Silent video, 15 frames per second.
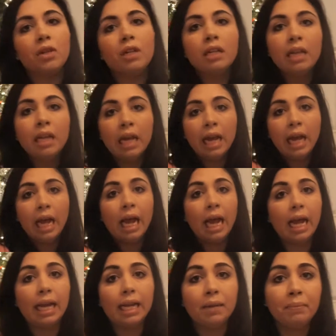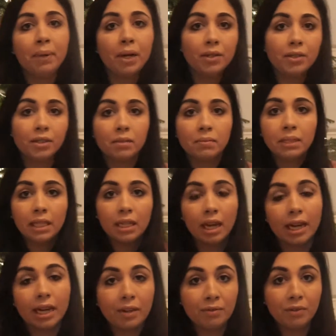on a post,
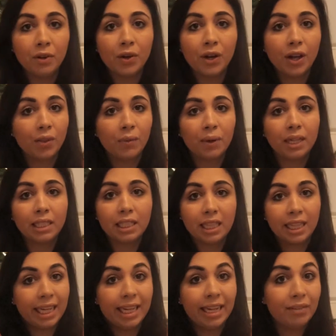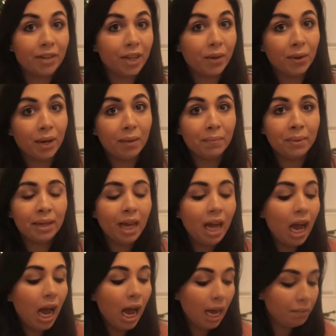like a vlog, otherwise they'd never go up.
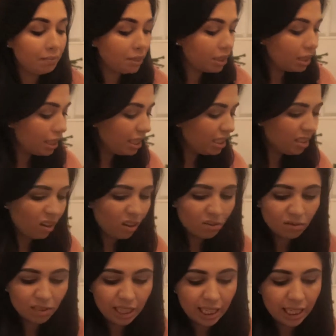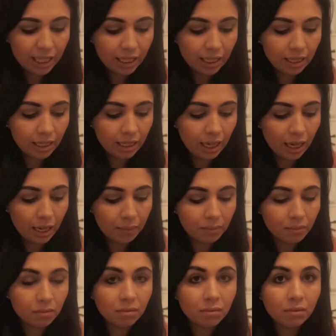Um, so these aren't really
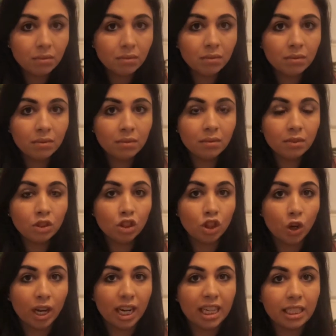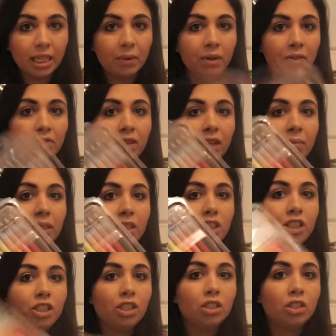um, stocking because they won't fit, but
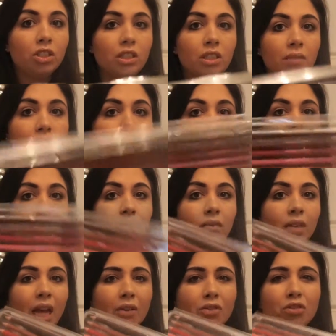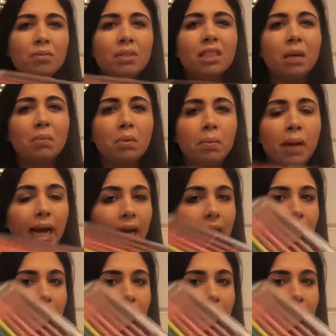she's just got some, that was from a double pack